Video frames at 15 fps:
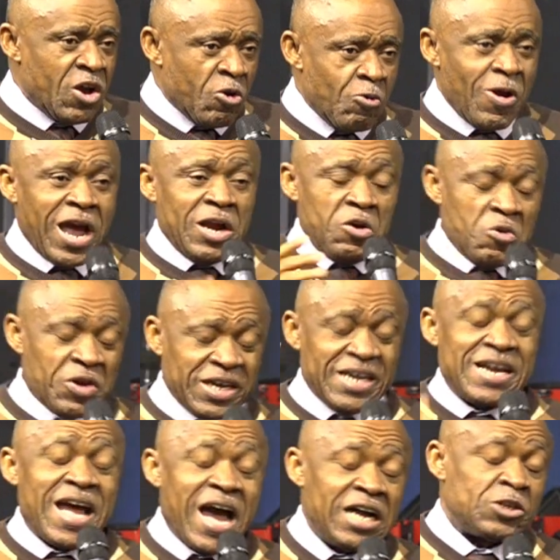We are
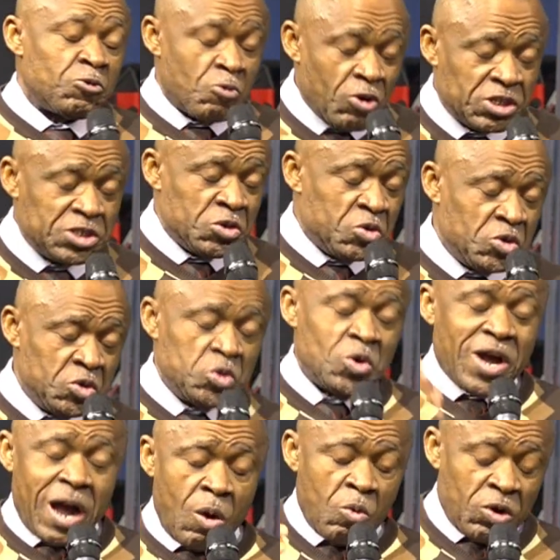looking at what you do
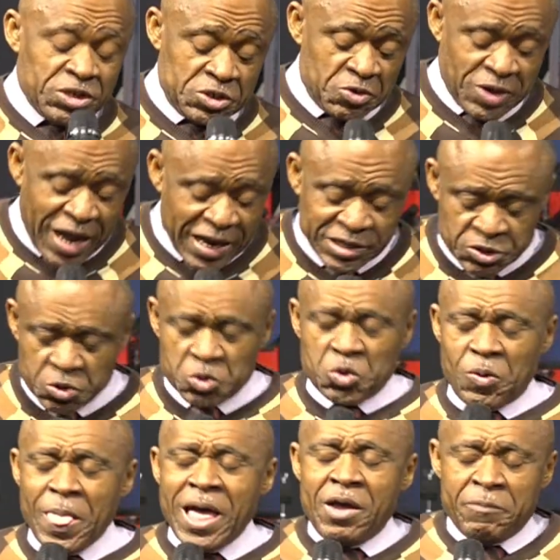and what you can
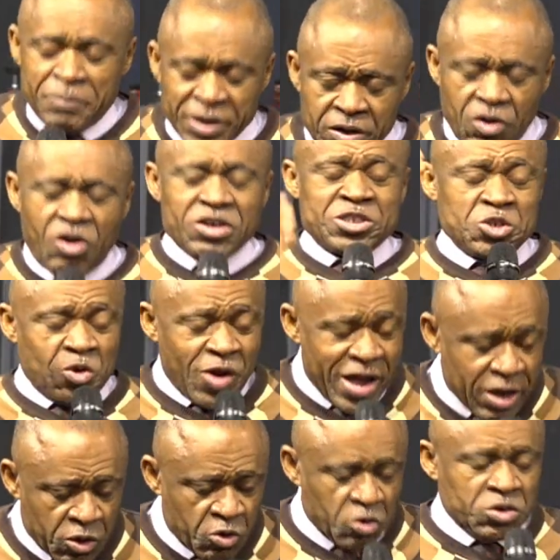do because you are
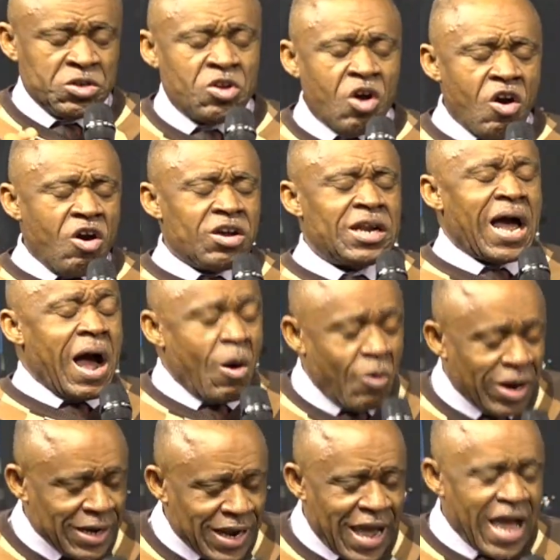a good God.
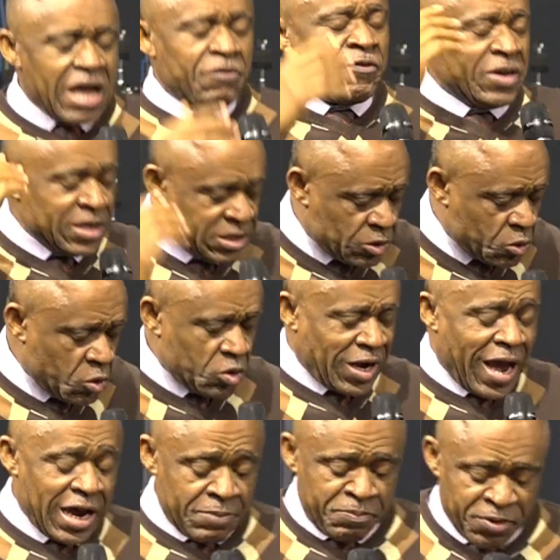Our life is good
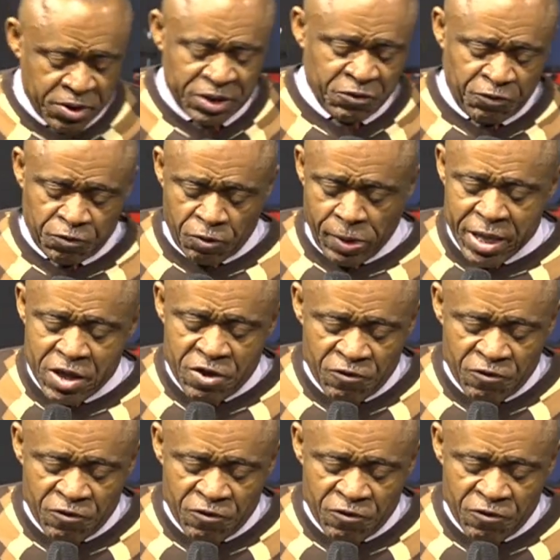and beautiful.